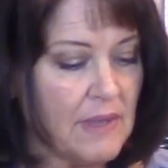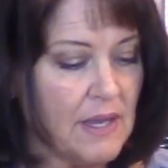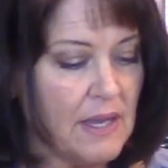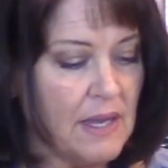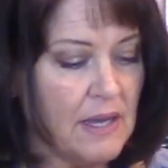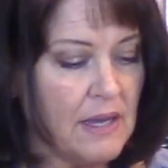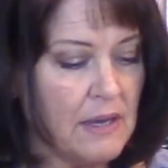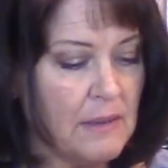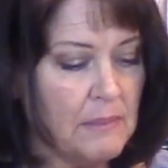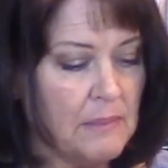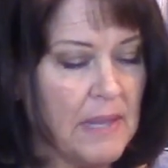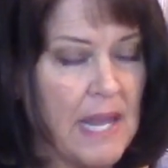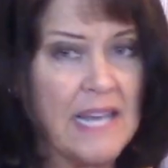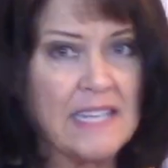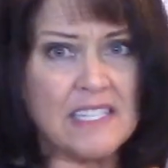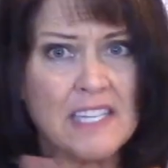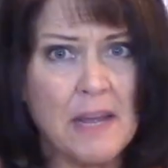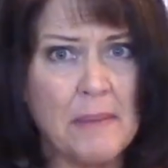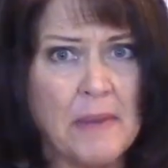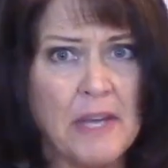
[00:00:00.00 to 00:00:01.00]

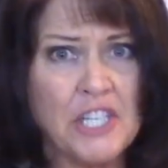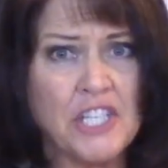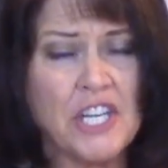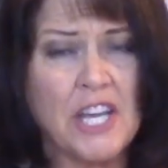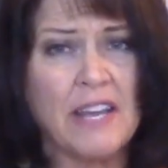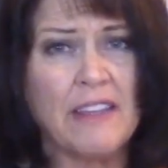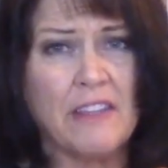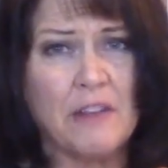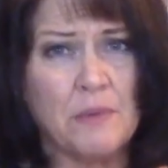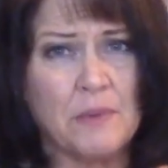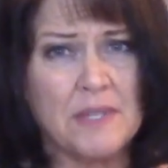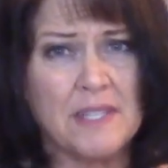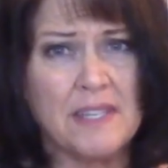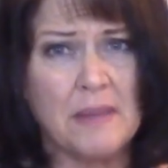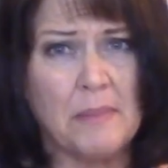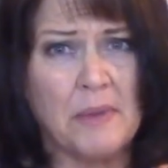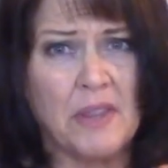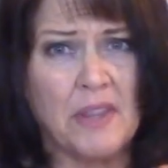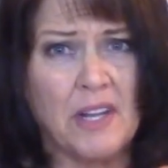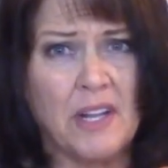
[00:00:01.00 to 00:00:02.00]
Last time I checked, there was
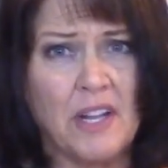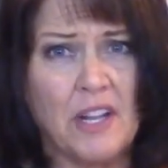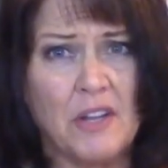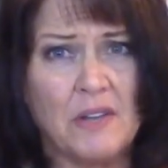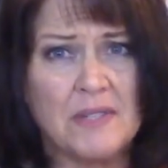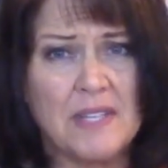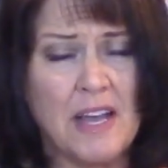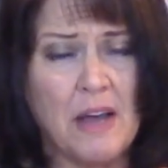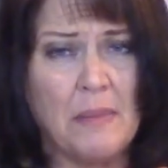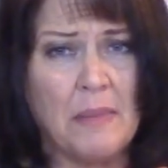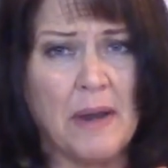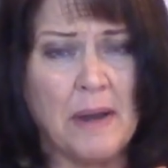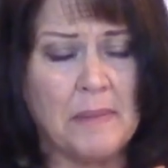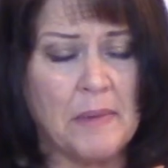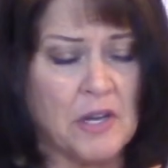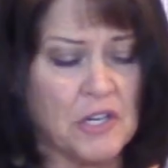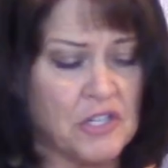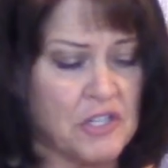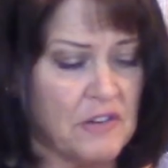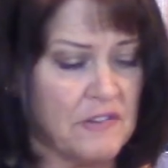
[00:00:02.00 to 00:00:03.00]
some on the closeout, but I'm
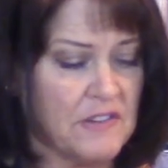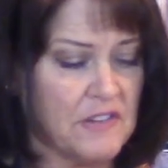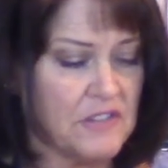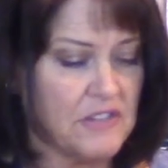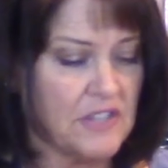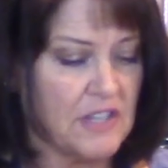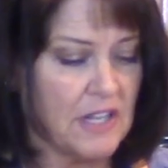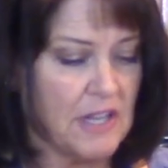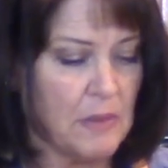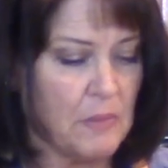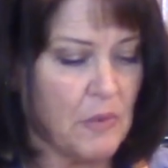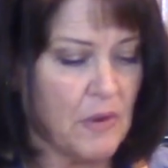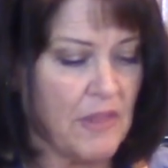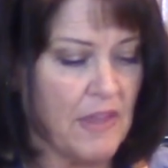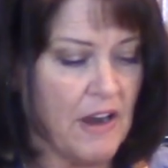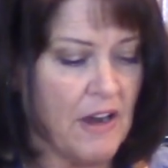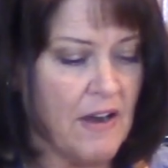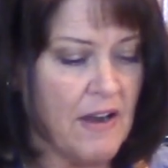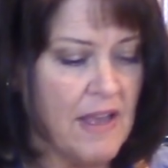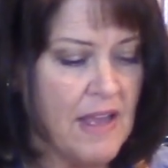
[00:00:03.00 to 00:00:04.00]
not sure if there's still any more
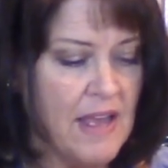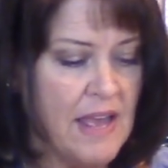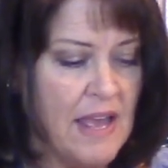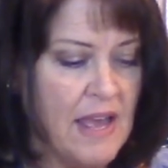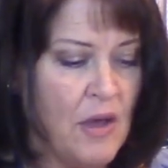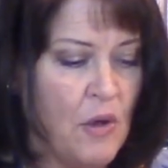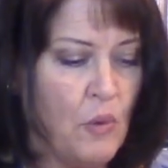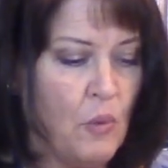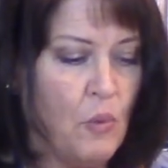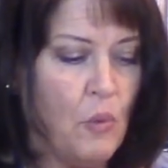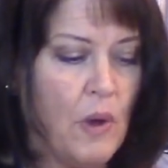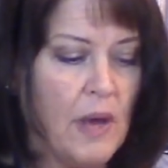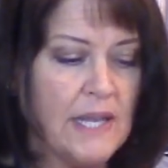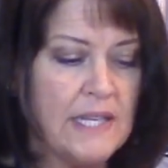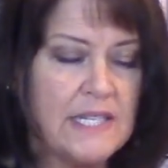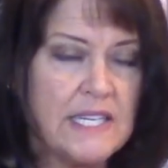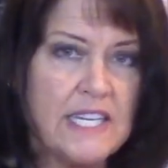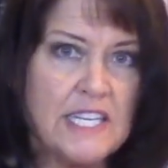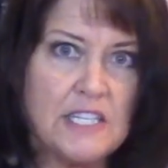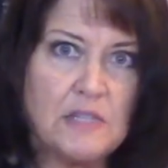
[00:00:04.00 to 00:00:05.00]
there.
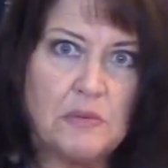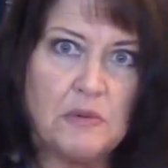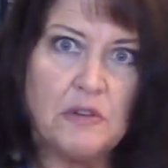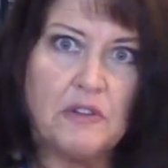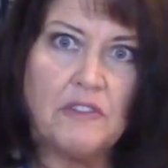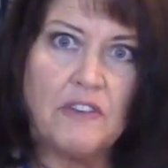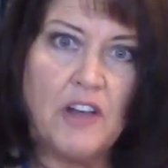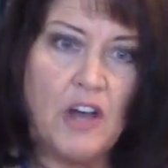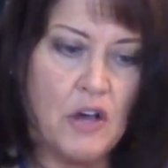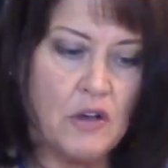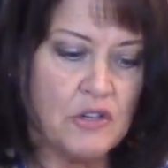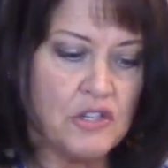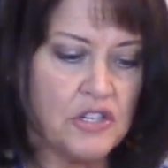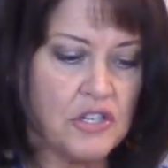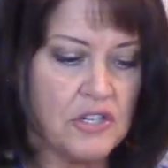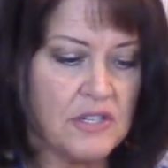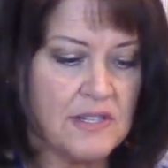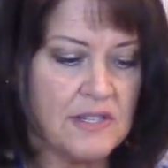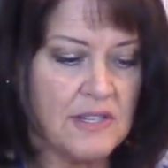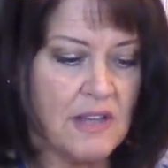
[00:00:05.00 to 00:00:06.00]
1 teaspoon of
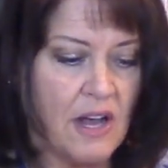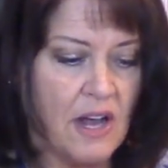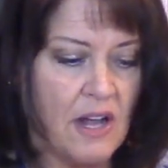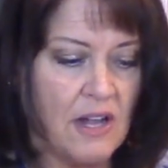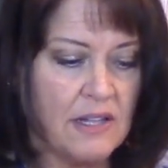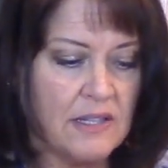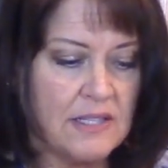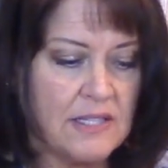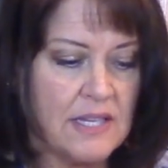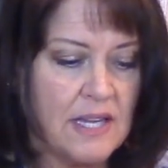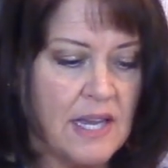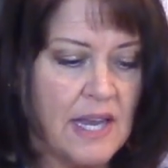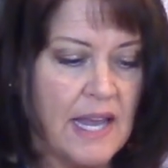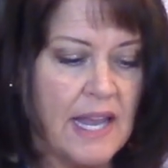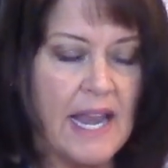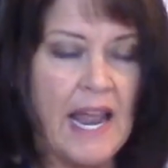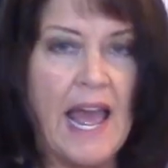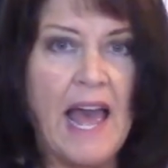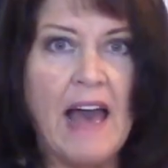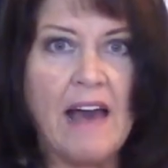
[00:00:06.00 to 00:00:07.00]
kosher salt
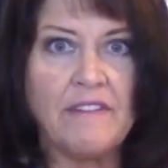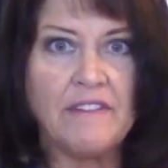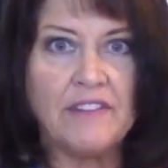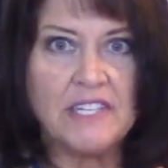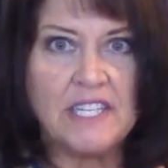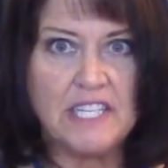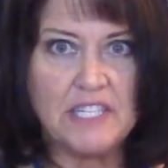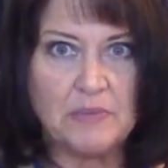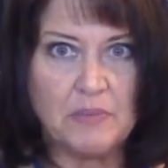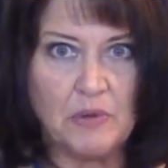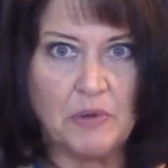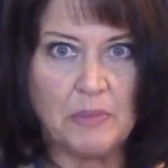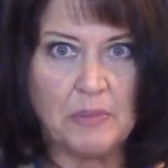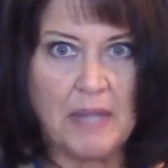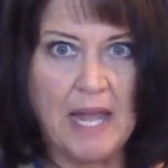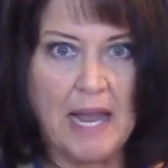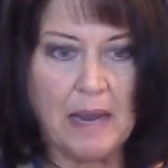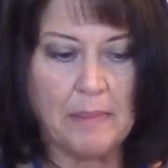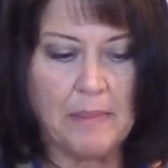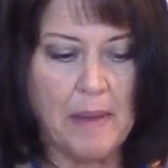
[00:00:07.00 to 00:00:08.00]
and a 1/2 teaspoon of
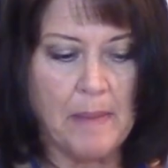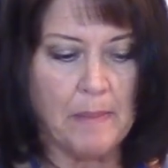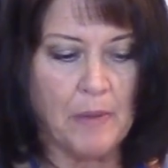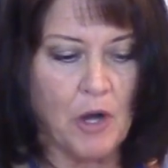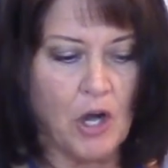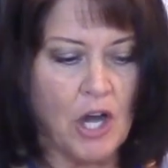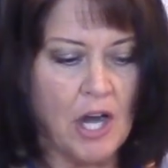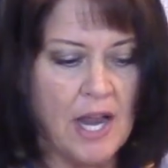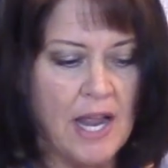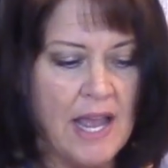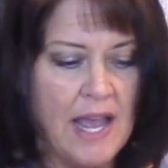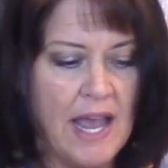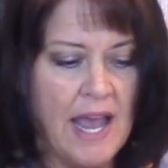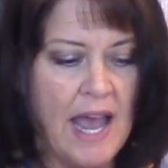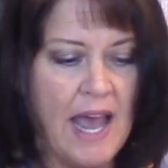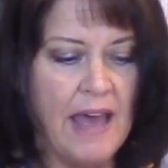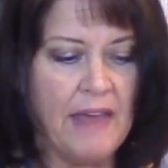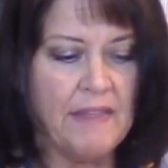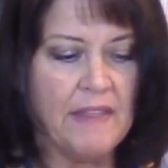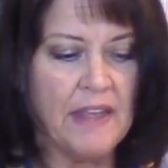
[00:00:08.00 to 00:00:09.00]
black pepper,
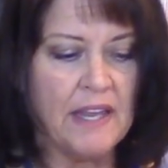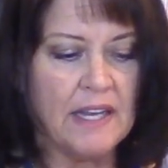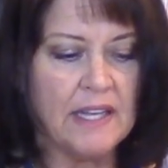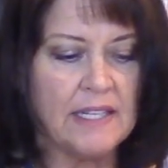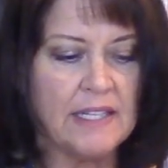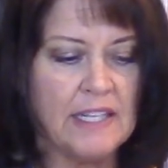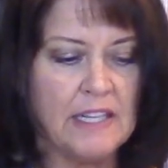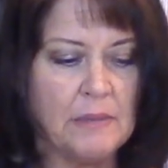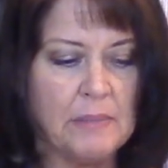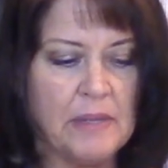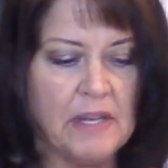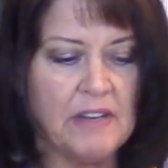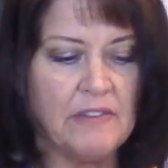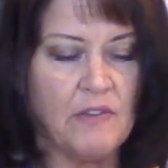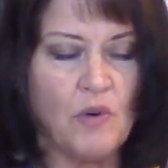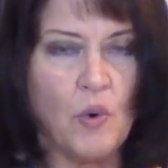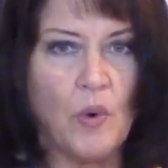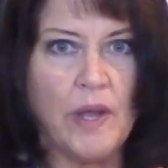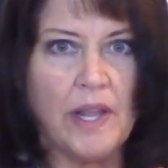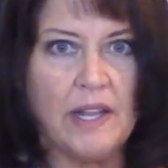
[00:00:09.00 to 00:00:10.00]
and then a little bit of
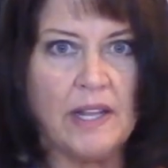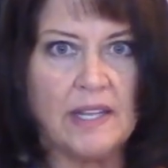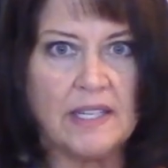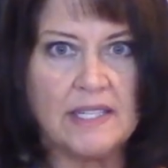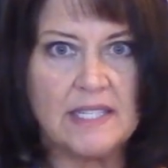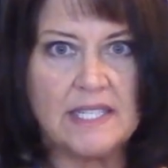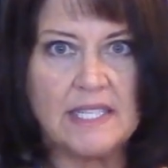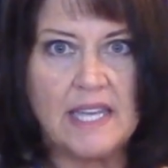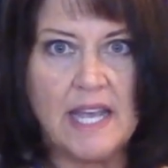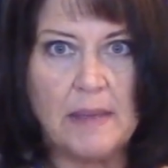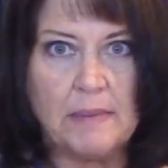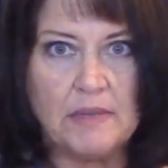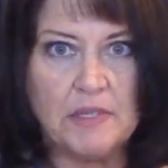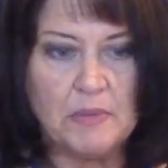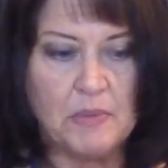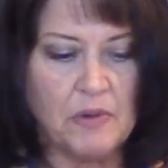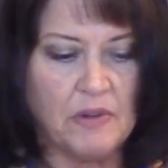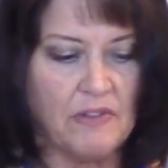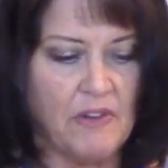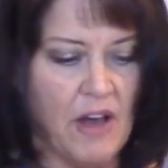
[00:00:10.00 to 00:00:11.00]
oil, a
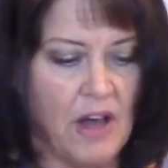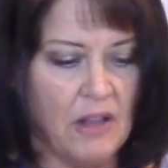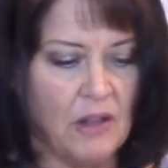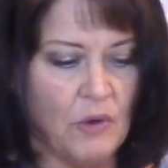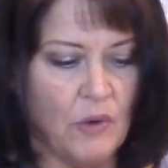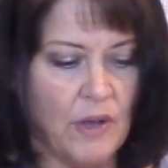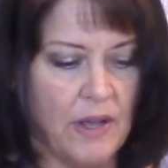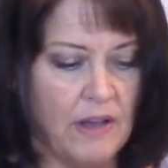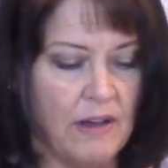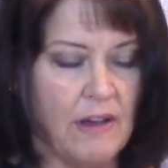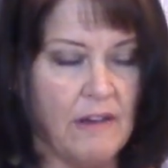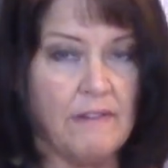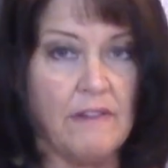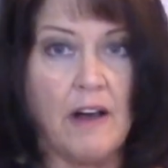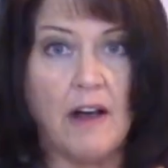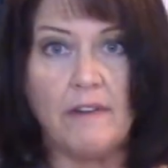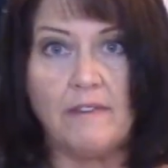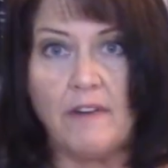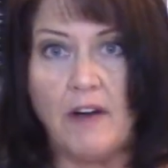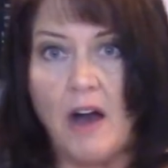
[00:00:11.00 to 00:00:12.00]
tablespoon of
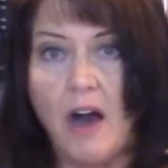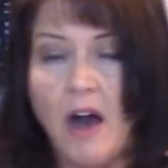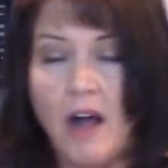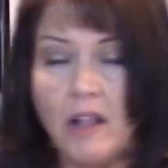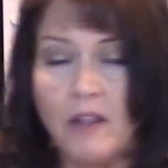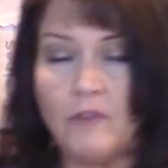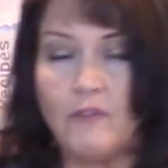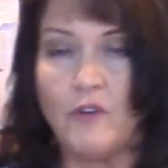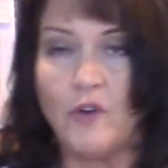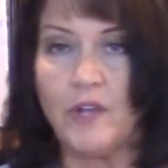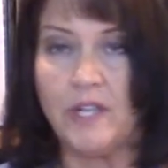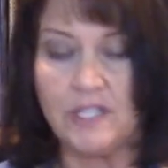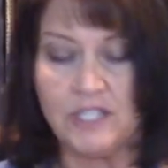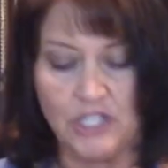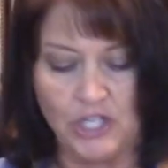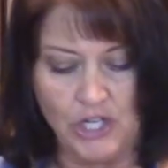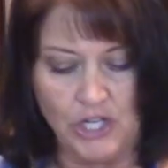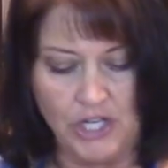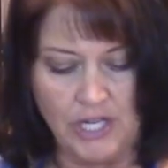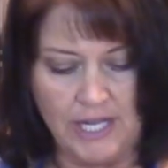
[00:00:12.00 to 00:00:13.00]
olive oil
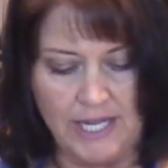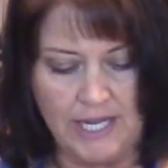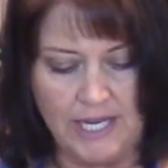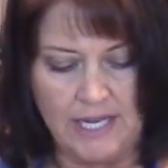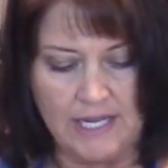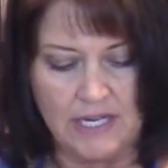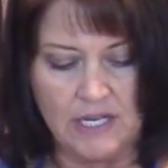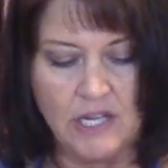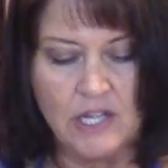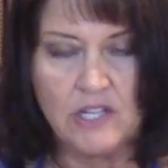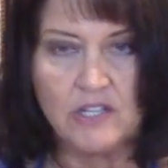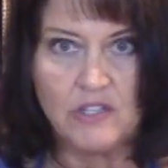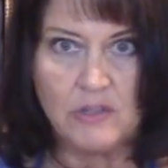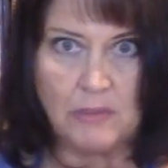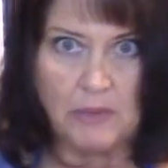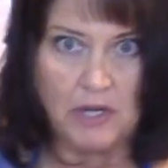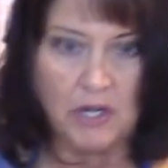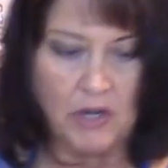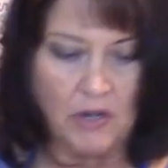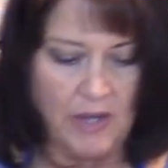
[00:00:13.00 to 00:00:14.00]
to cook it in. So
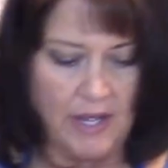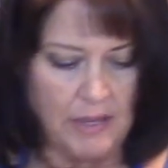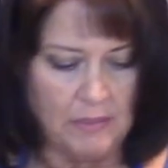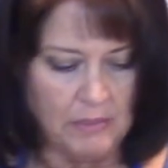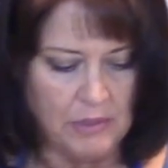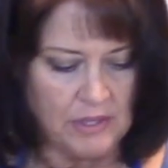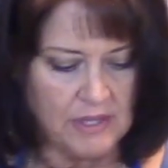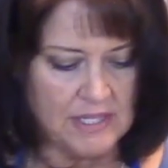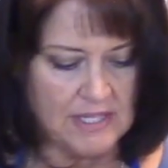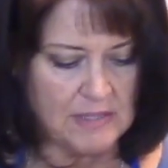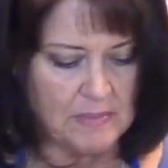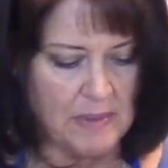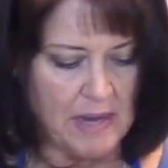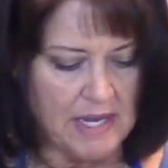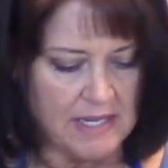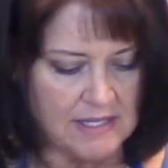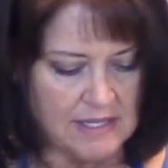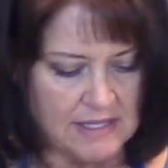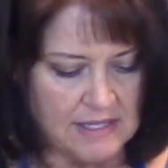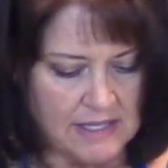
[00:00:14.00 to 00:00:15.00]
I'm going to go ahead and put the
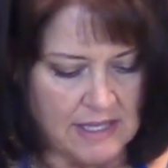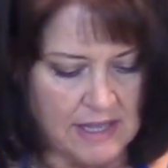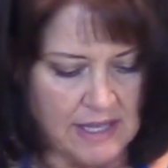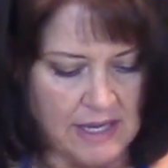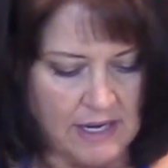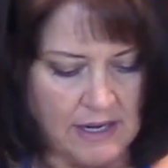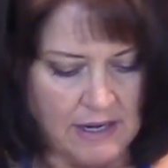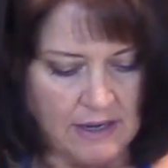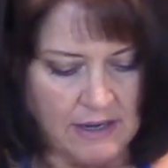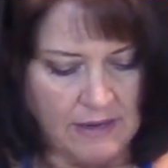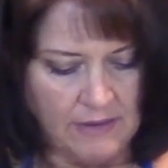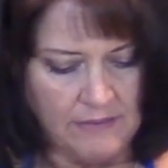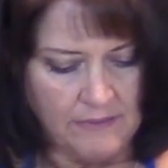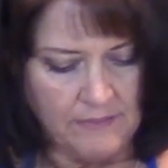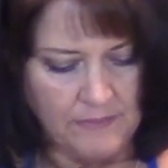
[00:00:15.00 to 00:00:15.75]
spices in there.